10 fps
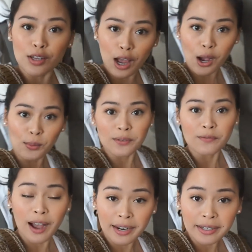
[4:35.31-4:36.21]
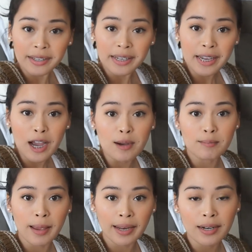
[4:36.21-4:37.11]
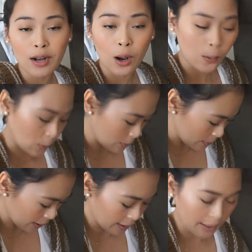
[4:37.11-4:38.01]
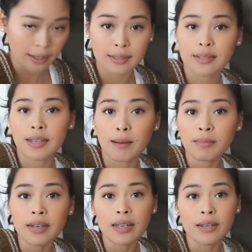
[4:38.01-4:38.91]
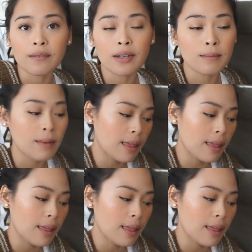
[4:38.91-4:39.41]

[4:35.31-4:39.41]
So we finally made it home and I'm gonna give him